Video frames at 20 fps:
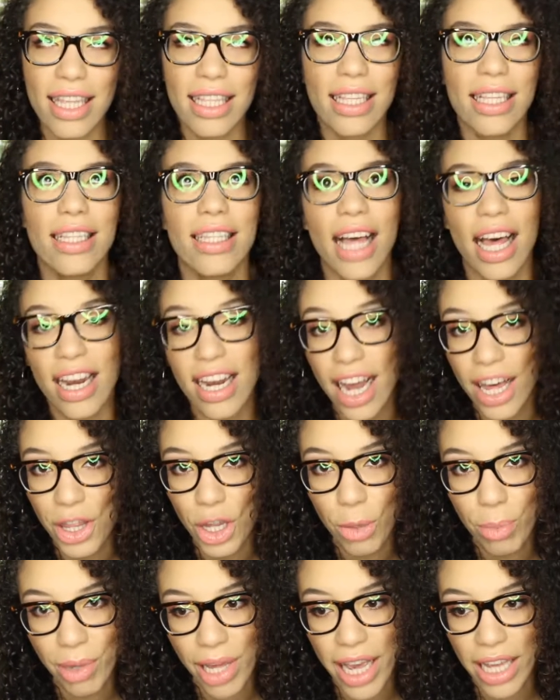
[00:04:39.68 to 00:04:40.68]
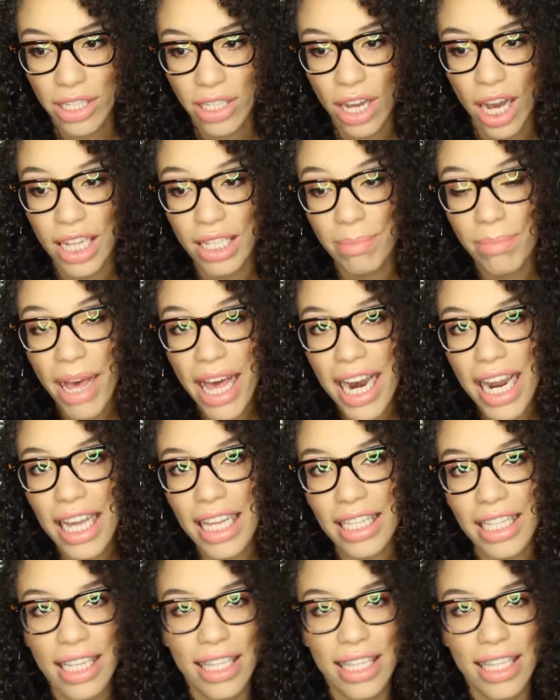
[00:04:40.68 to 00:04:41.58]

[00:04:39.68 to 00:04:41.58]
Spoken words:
this is another BH Cosmetics.